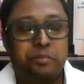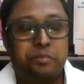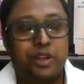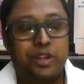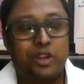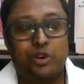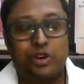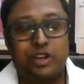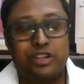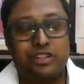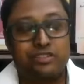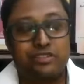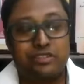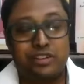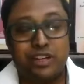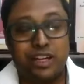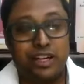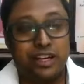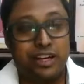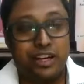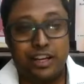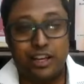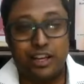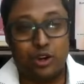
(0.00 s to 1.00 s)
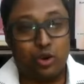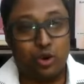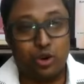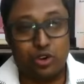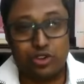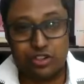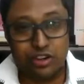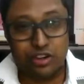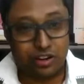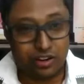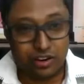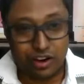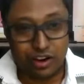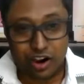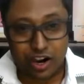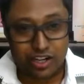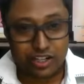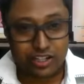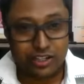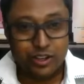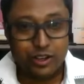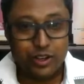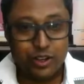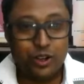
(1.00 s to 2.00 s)
pillow is really really cozy or
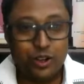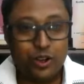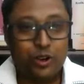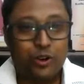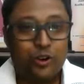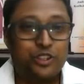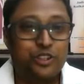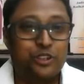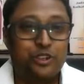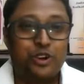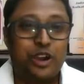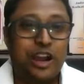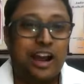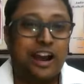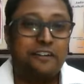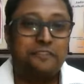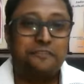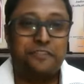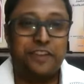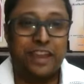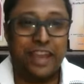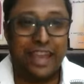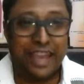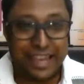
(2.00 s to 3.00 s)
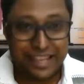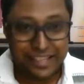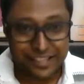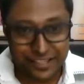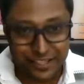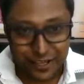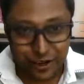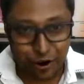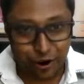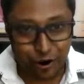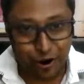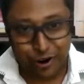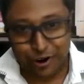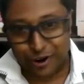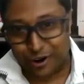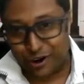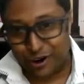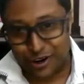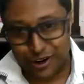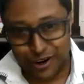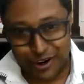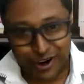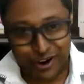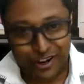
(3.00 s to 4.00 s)
not, whether you have AC on or
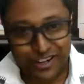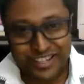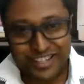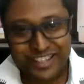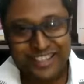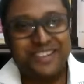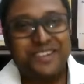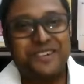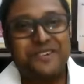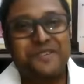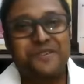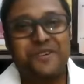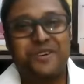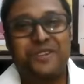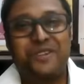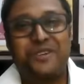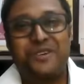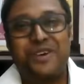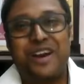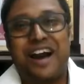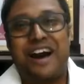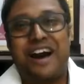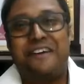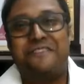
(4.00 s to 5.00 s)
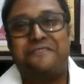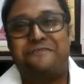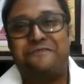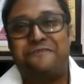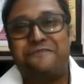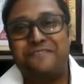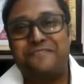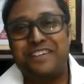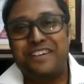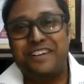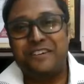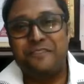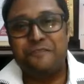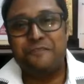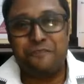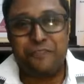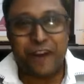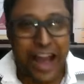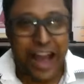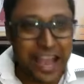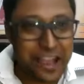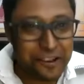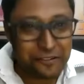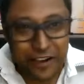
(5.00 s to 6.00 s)
not, whether you have
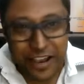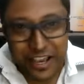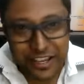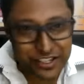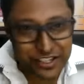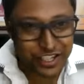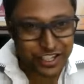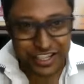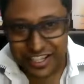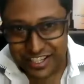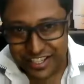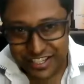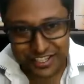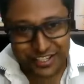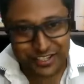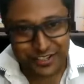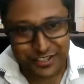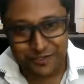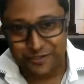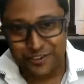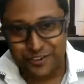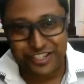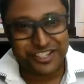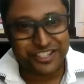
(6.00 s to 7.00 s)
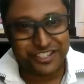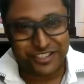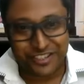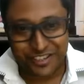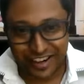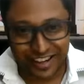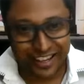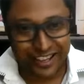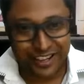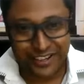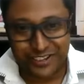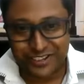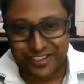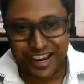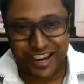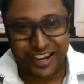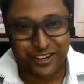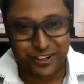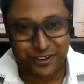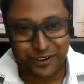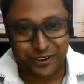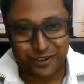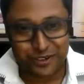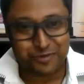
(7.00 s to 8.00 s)
five ACs which is running
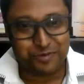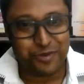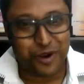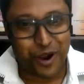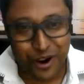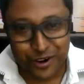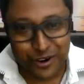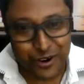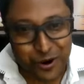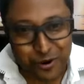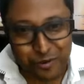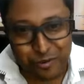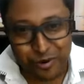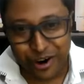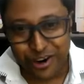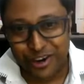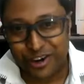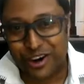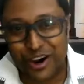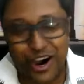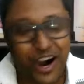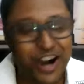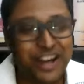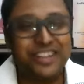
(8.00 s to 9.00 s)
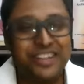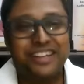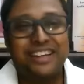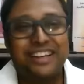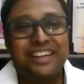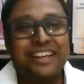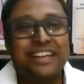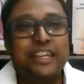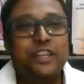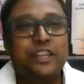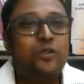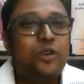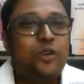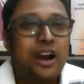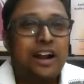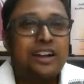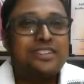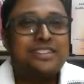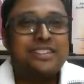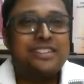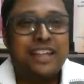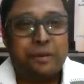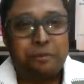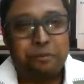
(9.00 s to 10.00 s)
inside your small room or not, you
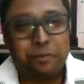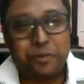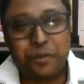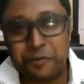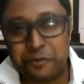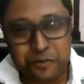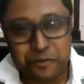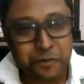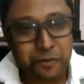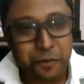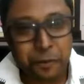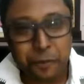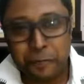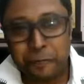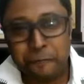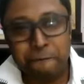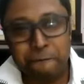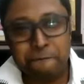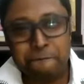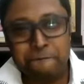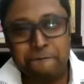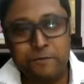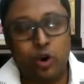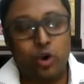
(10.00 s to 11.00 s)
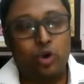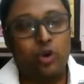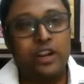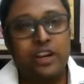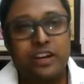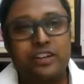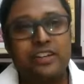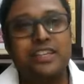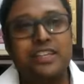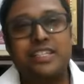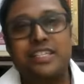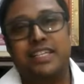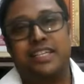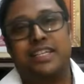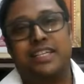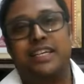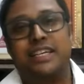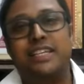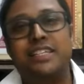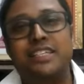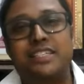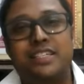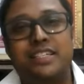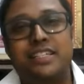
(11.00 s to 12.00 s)
can't sleep. The only reason
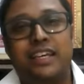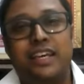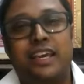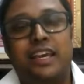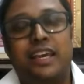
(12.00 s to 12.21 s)
is